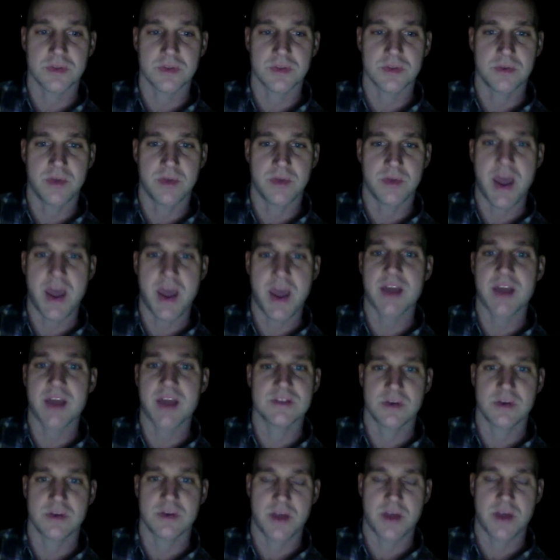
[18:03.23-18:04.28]
ads
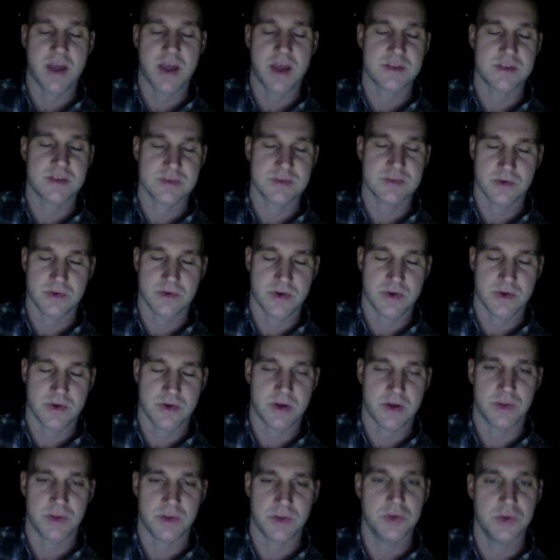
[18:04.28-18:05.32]
or
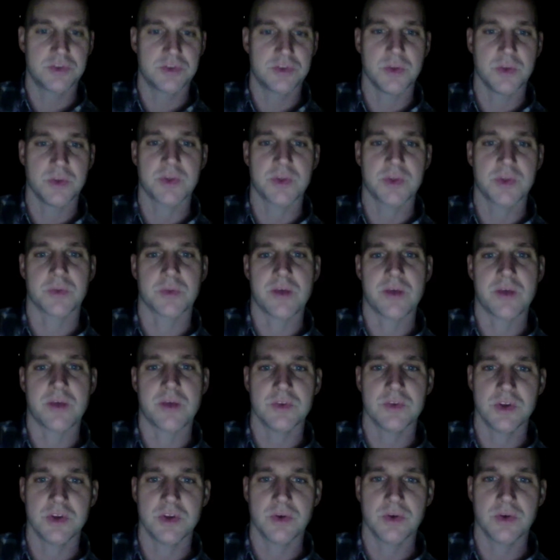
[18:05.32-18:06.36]
YouTube with
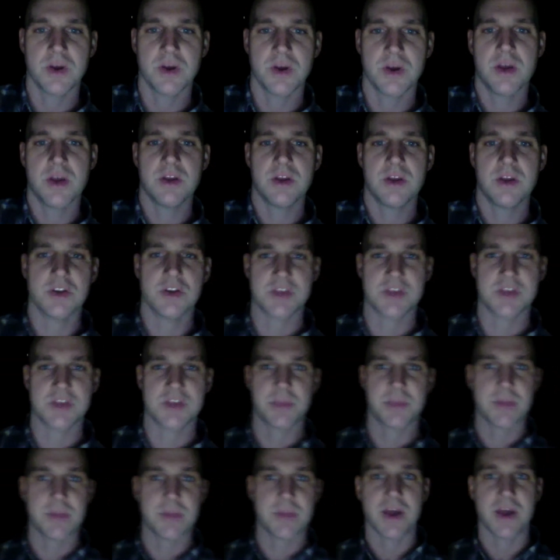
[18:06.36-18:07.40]
revenue, so they play
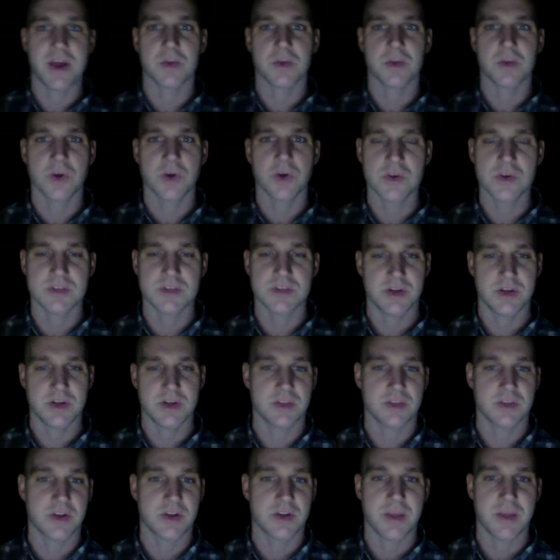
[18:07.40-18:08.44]
by the rules, and here they're
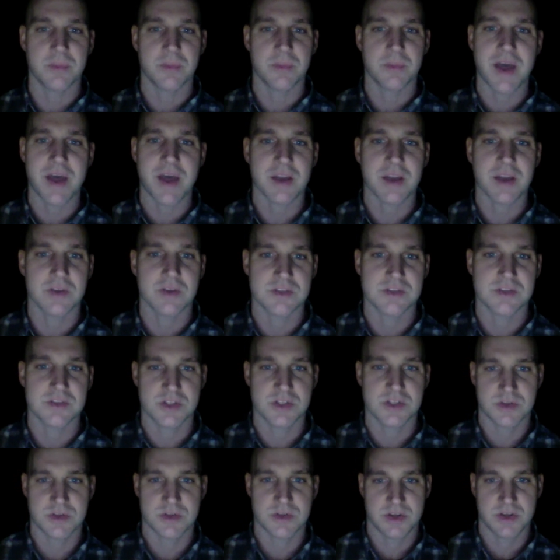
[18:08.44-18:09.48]
getting blacklisted just
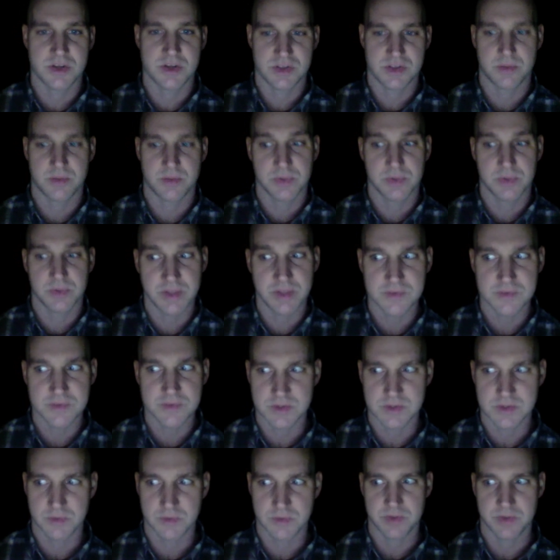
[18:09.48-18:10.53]
because of their beliefs or
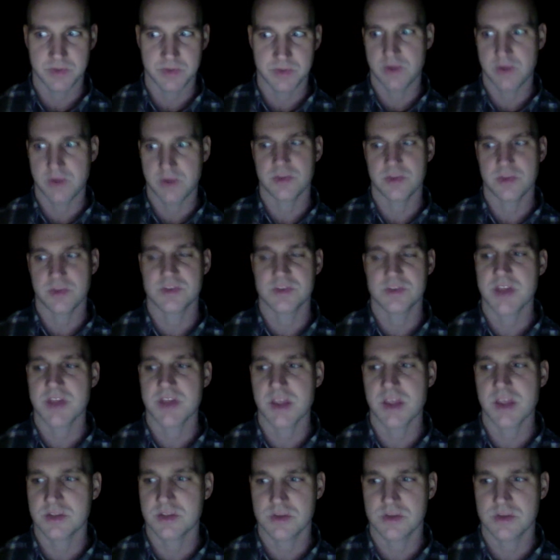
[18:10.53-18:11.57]
whatever they're saying that's
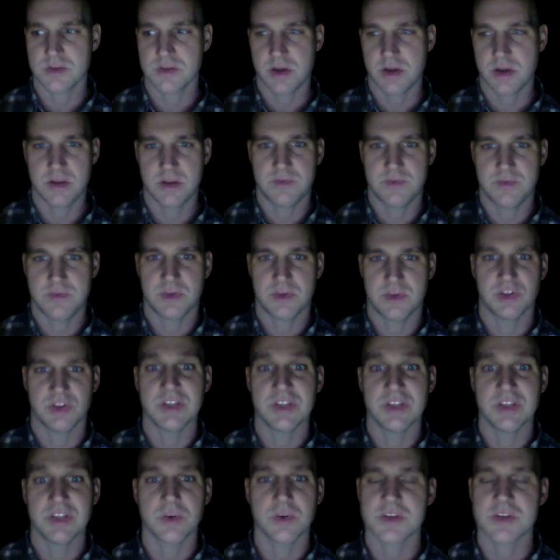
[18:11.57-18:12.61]
not even illegal
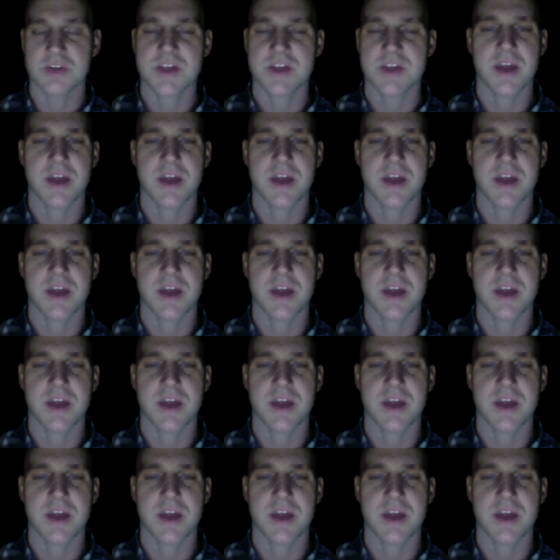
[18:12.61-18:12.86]
to say.